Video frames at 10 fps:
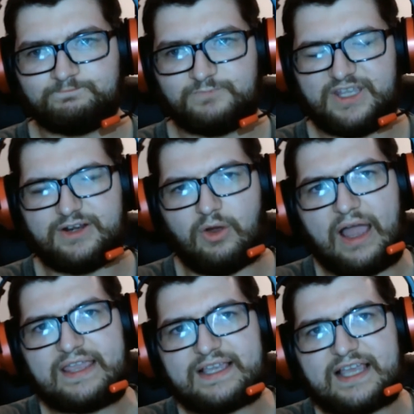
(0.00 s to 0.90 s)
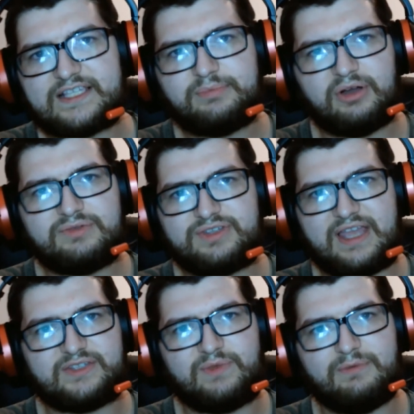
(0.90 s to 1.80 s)
I suppose
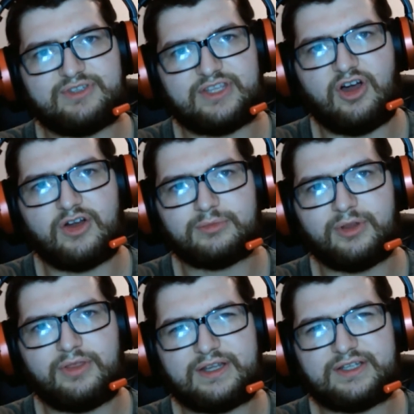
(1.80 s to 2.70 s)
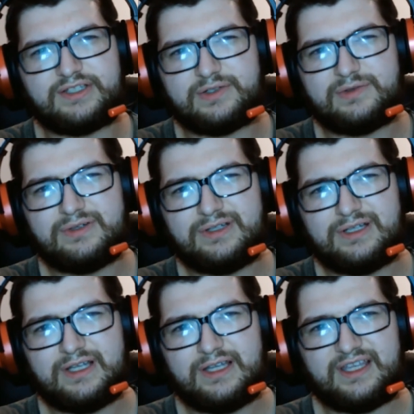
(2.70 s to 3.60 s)
that was the honorable thing to do,
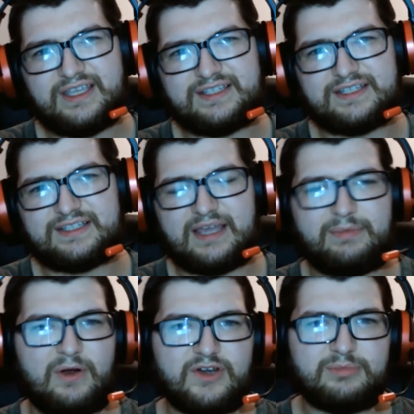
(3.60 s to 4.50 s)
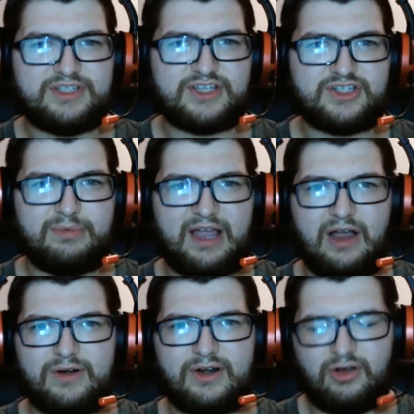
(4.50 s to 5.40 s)
is to step out of your position of
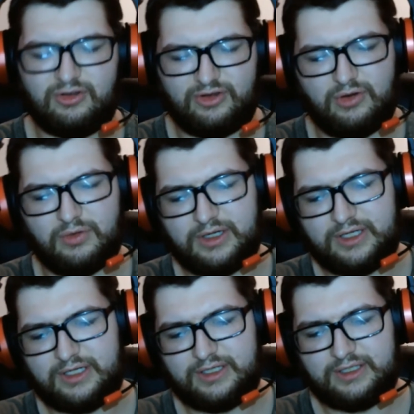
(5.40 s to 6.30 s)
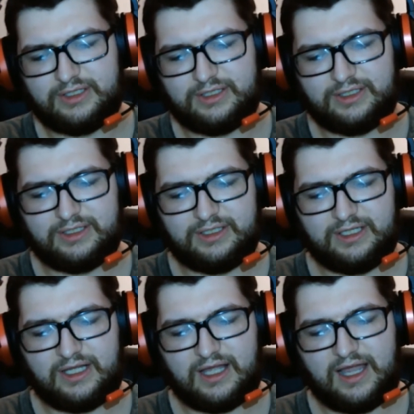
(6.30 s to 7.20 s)
power. Although,
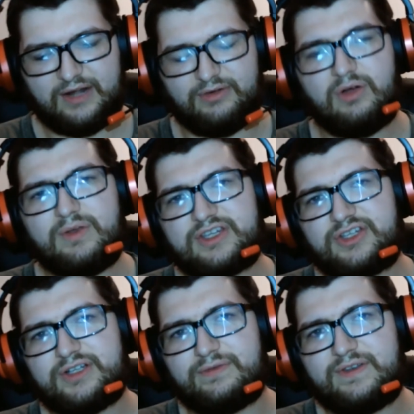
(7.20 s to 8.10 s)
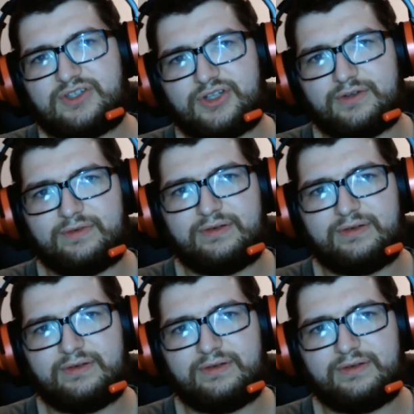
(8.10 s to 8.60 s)
I don't know, he should have